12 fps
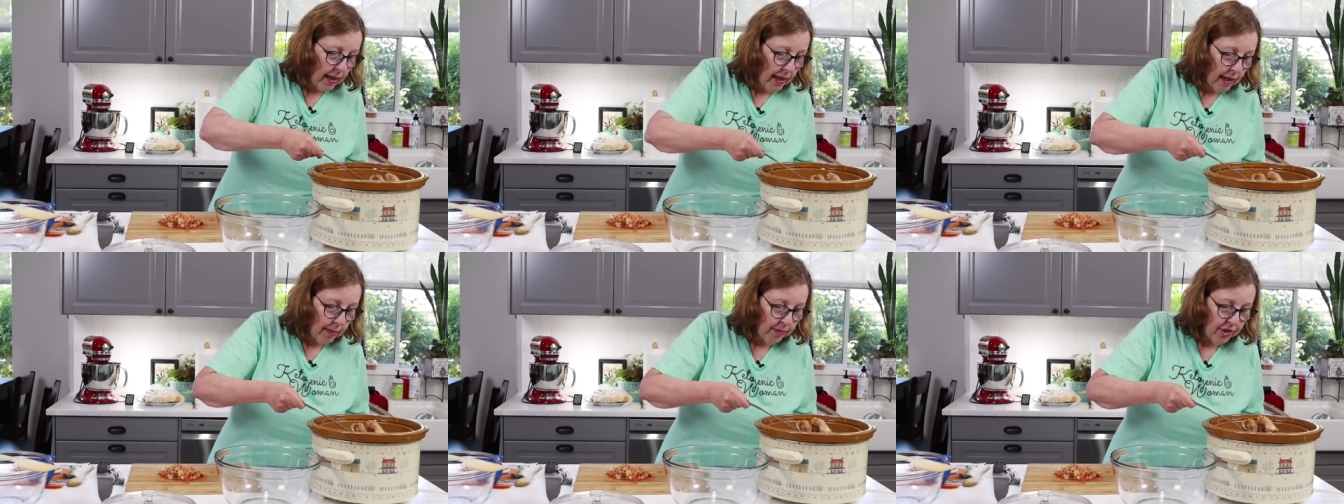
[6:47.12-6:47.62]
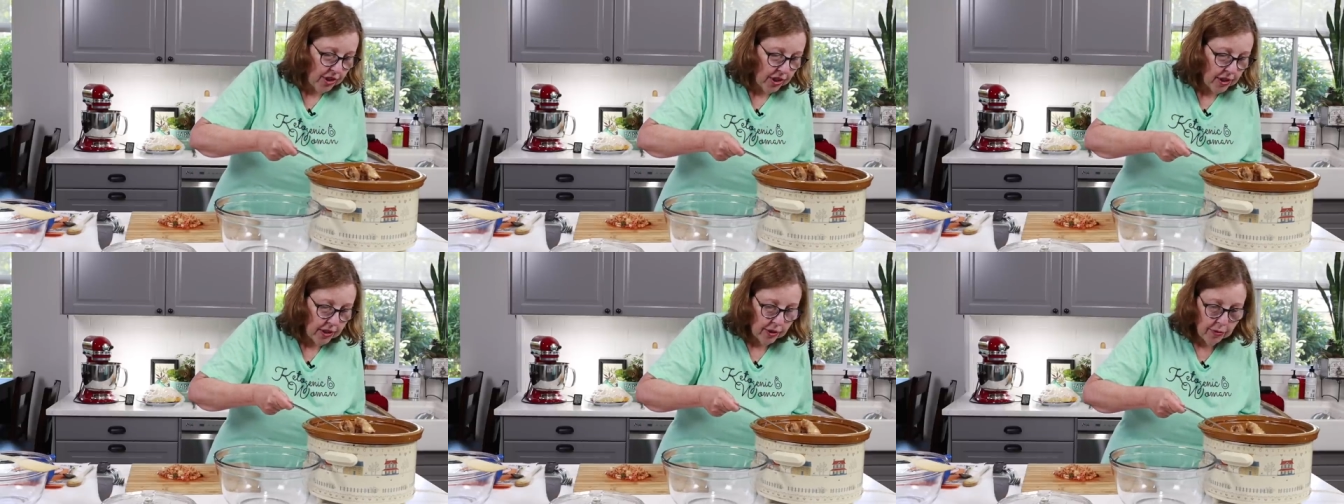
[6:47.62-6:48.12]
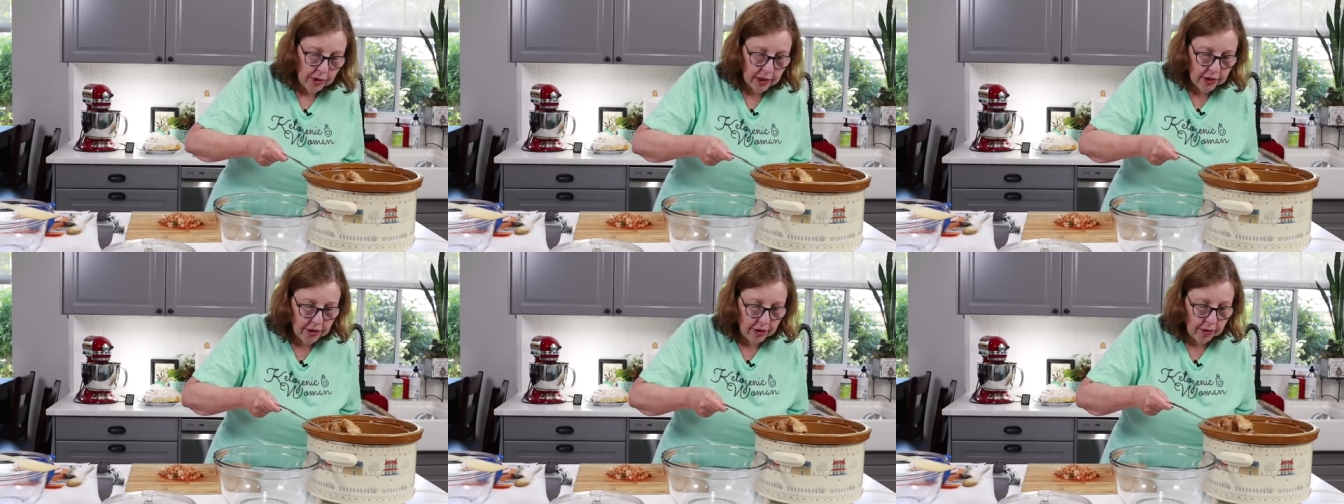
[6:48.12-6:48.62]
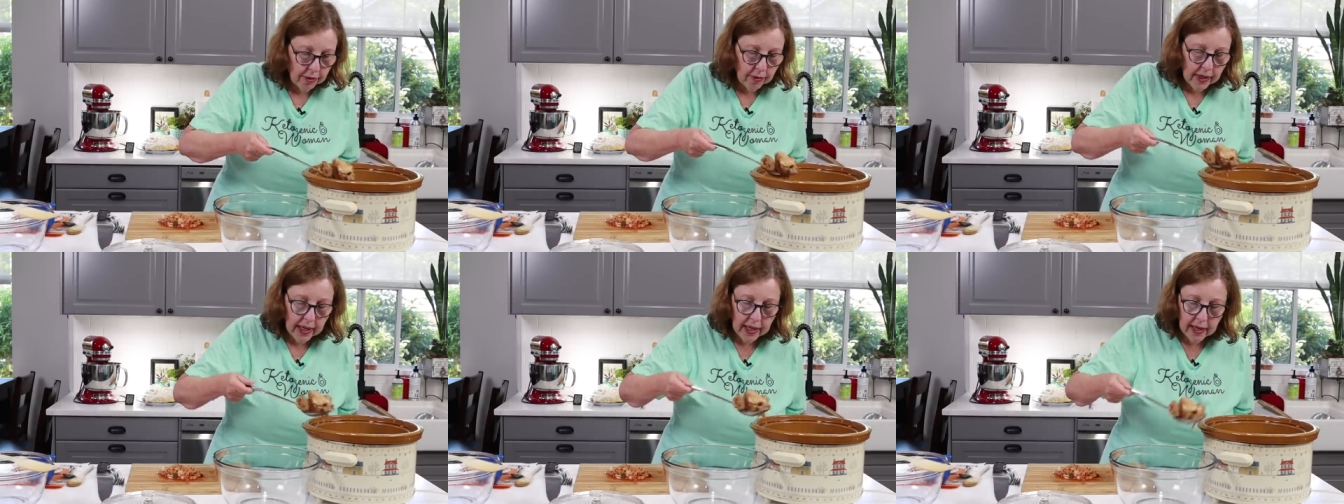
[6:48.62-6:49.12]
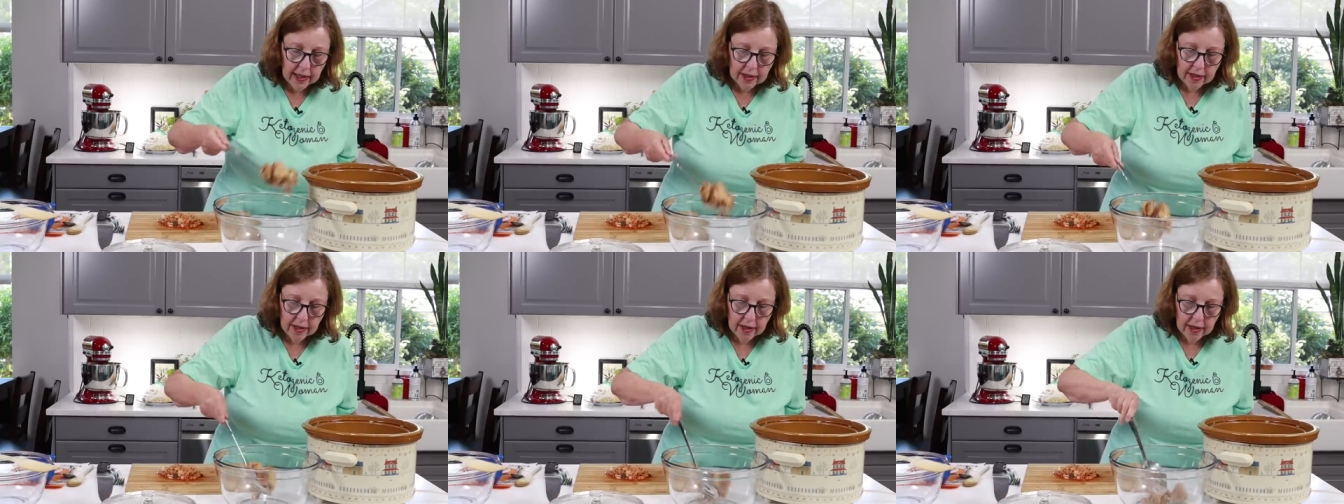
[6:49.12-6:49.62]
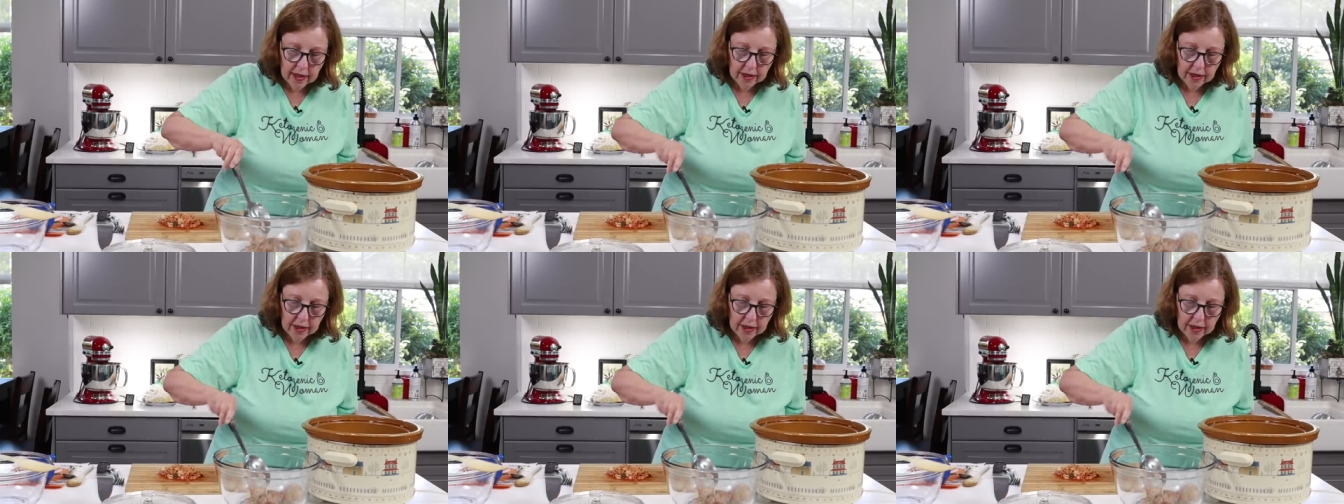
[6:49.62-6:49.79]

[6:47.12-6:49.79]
I'm just going to get